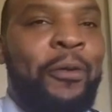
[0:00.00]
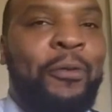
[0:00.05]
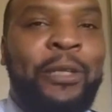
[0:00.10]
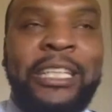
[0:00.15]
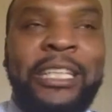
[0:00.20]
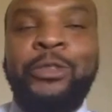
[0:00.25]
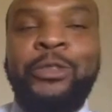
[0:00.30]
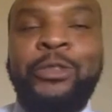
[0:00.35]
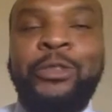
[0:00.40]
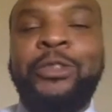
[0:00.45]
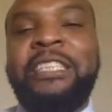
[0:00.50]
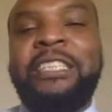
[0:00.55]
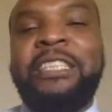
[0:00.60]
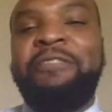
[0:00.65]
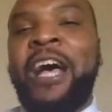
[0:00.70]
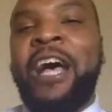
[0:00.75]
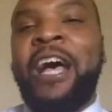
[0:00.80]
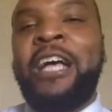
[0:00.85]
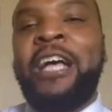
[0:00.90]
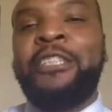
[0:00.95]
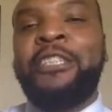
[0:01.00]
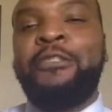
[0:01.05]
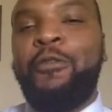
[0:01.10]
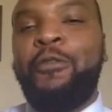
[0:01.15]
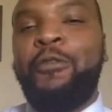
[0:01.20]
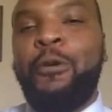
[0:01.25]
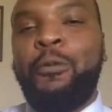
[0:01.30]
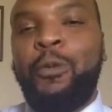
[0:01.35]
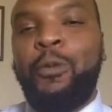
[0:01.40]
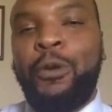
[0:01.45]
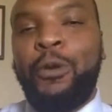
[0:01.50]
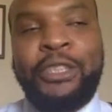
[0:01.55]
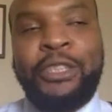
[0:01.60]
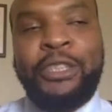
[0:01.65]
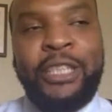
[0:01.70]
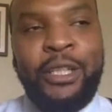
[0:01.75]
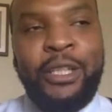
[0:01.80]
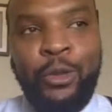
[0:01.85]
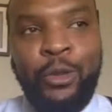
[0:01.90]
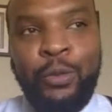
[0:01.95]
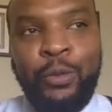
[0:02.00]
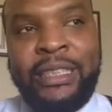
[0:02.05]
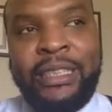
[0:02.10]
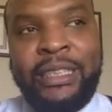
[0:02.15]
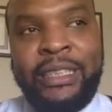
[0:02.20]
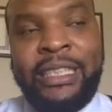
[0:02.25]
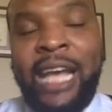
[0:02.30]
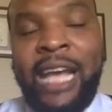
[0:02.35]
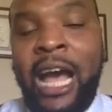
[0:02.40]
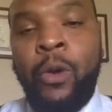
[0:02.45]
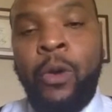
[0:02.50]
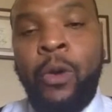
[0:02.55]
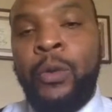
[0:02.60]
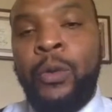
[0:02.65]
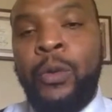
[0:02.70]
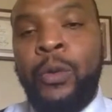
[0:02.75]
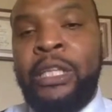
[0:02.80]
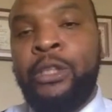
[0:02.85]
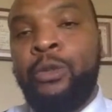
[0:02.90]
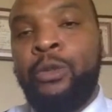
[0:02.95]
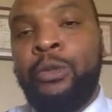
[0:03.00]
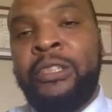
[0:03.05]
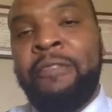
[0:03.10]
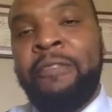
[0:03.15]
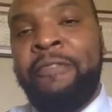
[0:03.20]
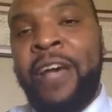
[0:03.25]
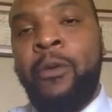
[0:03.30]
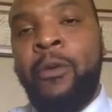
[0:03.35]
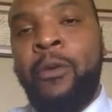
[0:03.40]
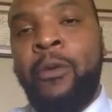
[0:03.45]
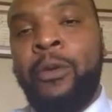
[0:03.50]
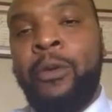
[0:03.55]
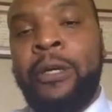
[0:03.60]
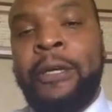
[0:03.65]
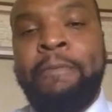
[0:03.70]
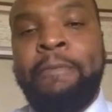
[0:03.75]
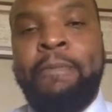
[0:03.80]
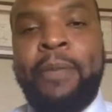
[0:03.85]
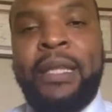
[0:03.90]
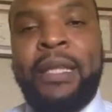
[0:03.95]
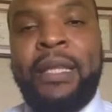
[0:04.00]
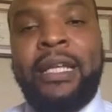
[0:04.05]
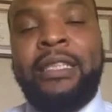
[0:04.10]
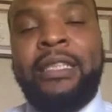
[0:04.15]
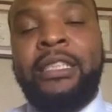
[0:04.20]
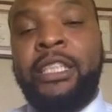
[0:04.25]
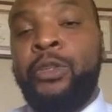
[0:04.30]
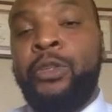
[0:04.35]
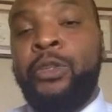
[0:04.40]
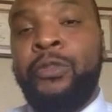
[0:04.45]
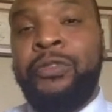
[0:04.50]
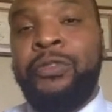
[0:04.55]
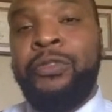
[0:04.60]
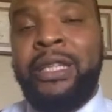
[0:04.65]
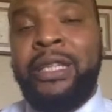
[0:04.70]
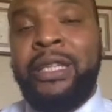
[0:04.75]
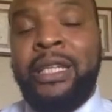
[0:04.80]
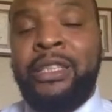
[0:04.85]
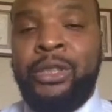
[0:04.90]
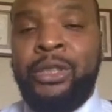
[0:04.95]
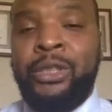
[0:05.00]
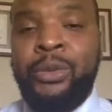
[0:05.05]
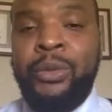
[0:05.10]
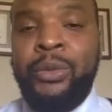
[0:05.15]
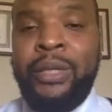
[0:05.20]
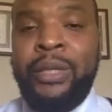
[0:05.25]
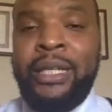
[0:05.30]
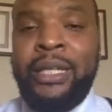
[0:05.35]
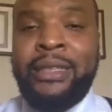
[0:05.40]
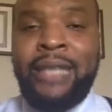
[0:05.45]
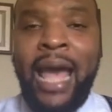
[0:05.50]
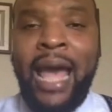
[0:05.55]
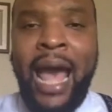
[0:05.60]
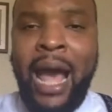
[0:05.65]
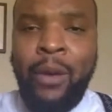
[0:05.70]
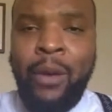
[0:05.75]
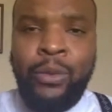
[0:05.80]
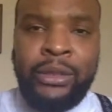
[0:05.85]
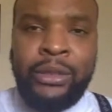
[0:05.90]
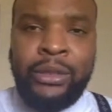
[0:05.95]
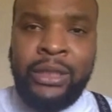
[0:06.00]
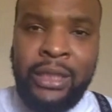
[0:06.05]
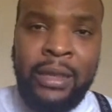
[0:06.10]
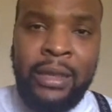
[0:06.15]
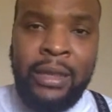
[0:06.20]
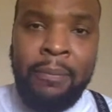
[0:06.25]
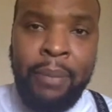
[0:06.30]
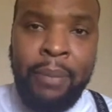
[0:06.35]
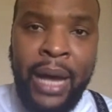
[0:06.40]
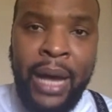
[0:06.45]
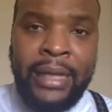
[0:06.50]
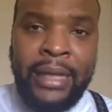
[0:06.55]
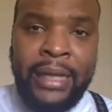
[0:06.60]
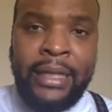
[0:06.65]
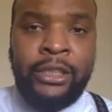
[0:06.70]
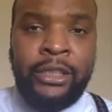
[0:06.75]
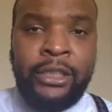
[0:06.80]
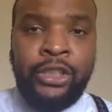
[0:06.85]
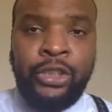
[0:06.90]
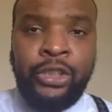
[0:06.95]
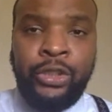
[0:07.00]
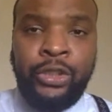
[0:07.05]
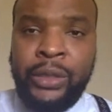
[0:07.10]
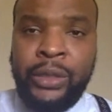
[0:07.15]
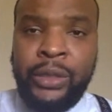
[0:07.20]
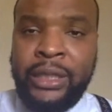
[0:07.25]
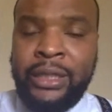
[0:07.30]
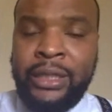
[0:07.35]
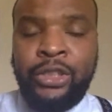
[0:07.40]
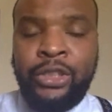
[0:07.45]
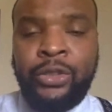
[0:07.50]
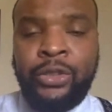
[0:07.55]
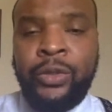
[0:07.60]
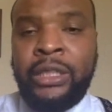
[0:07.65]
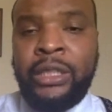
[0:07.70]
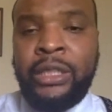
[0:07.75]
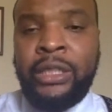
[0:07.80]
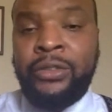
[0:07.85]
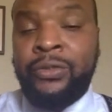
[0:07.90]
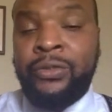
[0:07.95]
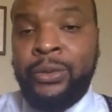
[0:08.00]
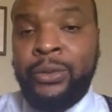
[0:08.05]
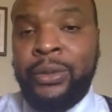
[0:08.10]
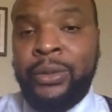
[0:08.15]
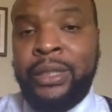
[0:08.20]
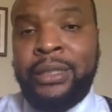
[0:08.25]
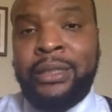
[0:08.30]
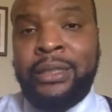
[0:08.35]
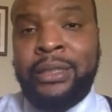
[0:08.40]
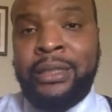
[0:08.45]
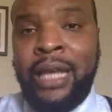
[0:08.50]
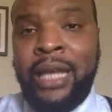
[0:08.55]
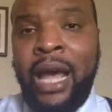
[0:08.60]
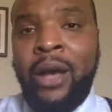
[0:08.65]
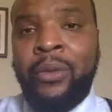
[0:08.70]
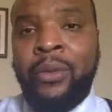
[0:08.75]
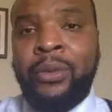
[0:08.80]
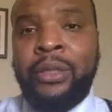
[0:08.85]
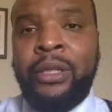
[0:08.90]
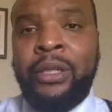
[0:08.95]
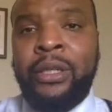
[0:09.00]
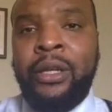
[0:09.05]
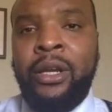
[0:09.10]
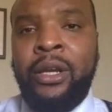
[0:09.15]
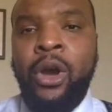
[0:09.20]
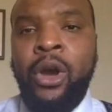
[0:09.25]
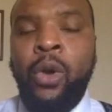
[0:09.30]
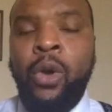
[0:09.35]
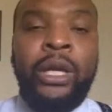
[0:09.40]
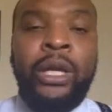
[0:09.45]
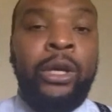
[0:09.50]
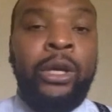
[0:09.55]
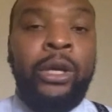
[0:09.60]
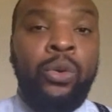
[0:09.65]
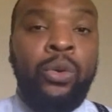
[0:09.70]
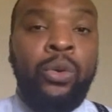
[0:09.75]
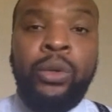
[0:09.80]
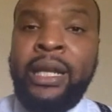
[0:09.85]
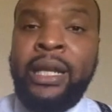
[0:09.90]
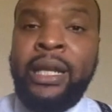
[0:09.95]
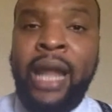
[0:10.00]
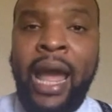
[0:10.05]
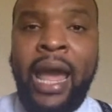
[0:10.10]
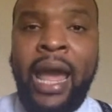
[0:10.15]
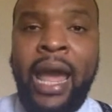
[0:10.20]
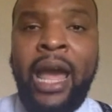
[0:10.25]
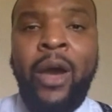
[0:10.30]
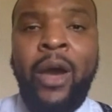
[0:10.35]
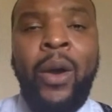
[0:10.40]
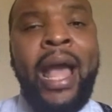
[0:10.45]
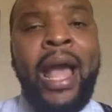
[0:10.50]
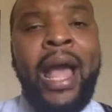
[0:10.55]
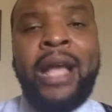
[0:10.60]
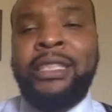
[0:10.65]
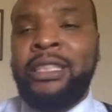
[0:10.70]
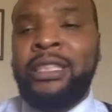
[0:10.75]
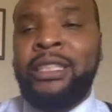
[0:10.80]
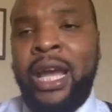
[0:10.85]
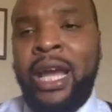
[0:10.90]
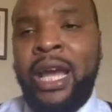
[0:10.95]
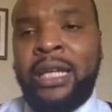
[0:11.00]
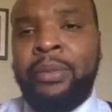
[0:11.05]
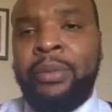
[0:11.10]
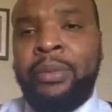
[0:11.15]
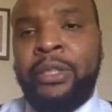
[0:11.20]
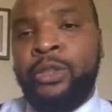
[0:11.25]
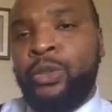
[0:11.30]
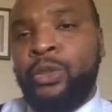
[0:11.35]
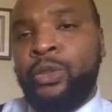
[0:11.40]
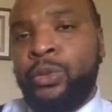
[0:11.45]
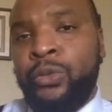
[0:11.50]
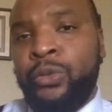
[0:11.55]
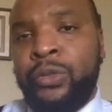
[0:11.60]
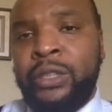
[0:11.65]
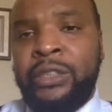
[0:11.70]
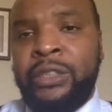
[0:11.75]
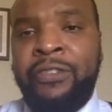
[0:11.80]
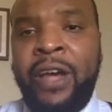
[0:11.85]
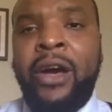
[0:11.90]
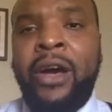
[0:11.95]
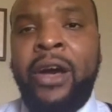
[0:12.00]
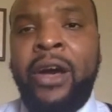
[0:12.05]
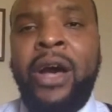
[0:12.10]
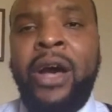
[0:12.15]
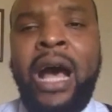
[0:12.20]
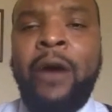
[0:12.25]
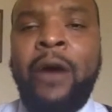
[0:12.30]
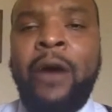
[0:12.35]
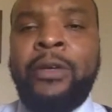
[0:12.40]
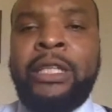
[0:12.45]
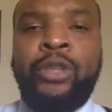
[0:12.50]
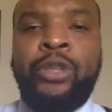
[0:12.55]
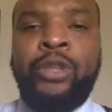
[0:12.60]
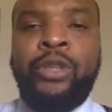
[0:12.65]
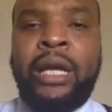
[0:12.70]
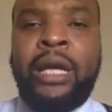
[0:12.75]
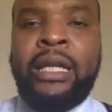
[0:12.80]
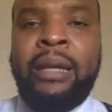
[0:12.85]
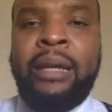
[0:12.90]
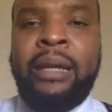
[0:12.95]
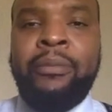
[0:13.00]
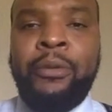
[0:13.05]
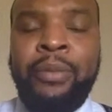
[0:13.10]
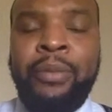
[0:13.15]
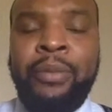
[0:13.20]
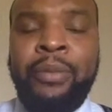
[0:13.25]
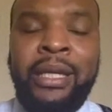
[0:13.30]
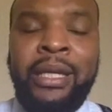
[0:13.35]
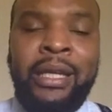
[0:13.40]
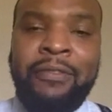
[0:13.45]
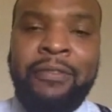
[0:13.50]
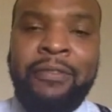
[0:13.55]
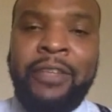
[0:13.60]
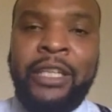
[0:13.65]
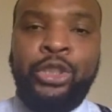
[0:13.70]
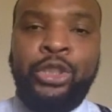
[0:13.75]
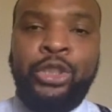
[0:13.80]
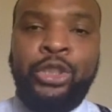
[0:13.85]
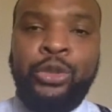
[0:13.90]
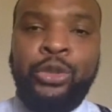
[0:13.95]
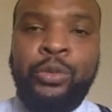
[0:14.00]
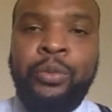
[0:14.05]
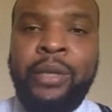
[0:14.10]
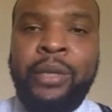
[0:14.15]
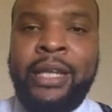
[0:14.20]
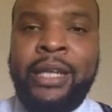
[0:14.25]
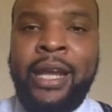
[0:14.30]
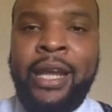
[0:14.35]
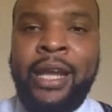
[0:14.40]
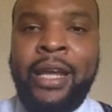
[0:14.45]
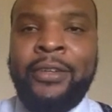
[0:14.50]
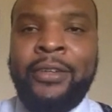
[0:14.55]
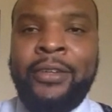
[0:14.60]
use these vows to form words that loom and tower. We loot, devour, because the youth that they shoot is ours. Another body in the street. The strange fruit is sour. We hoot and howl. Hashtag the bitter truth is foul. How will they try to label me if they shoot me down?